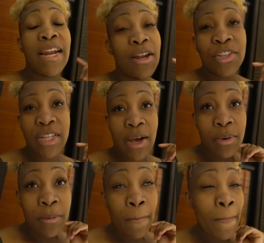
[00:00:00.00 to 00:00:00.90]
got out of the
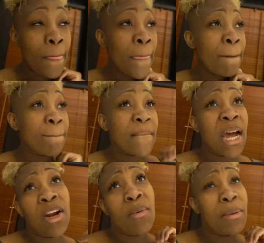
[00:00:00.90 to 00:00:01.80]
shower.
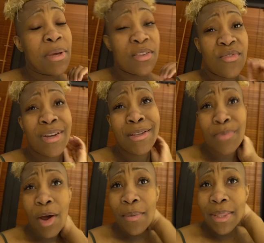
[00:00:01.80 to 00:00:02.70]
I know my best friend is
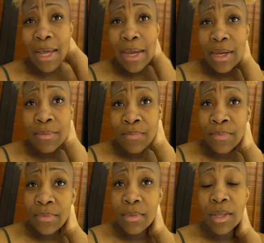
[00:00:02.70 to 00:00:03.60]
probably like,
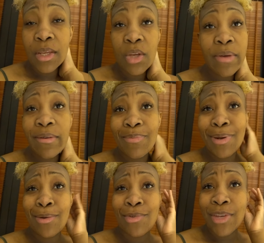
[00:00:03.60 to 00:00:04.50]
you ain't even
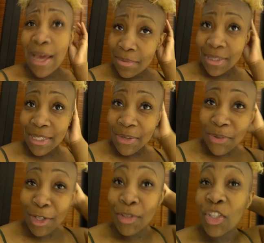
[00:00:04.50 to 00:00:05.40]
put no chapstick
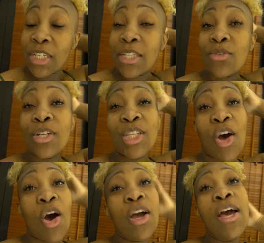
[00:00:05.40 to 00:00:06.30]
on. She is gonna
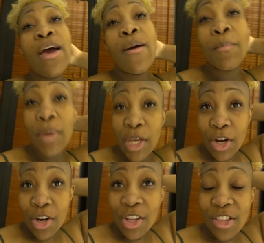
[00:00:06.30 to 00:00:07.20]
talk
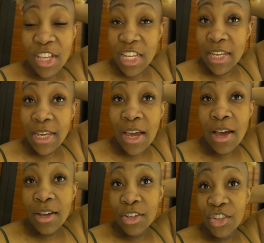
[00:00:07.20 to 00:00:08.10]
pure tea
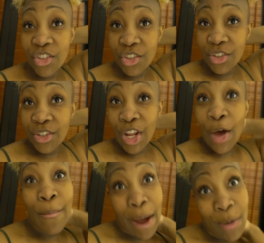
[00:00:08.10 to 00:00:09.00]

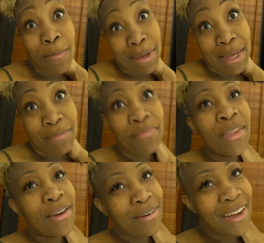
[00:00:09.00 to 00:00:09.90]
about me,
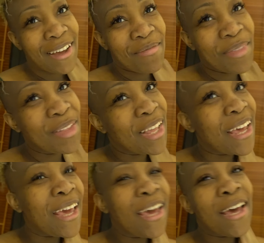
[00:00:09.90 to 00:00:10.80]
okay?
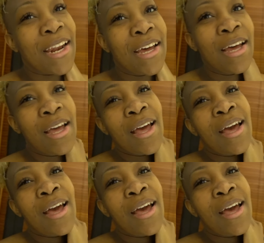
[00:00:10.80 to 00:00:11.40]
And